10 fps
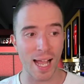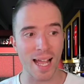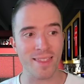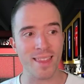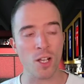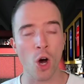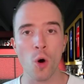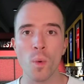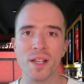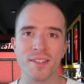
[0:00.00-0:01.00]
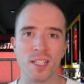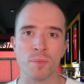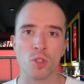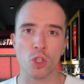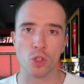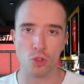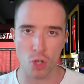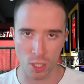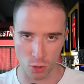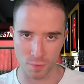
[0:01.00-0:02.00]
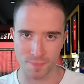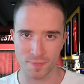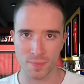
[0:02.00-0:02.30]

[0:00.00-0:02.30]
and they always seem to struggle.